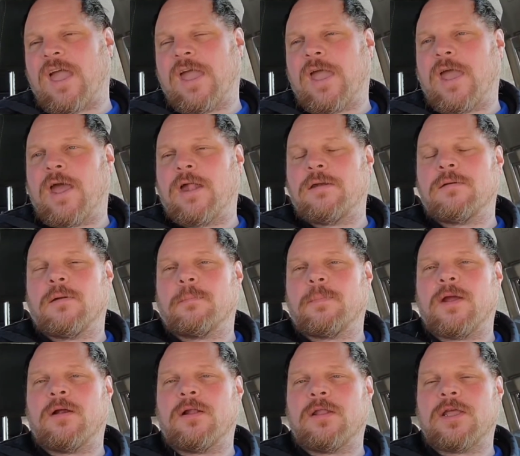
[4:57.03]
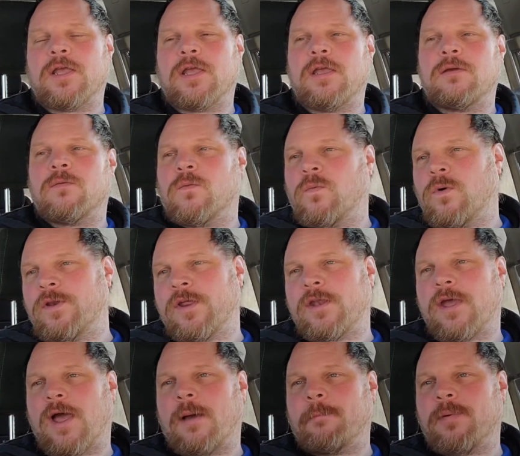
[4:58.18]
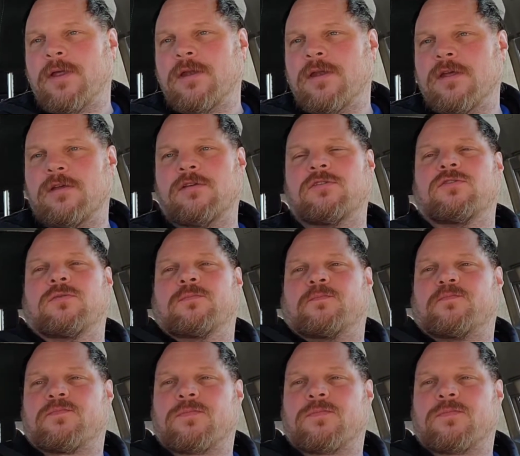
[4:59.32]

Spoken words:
And apparently what had happened is,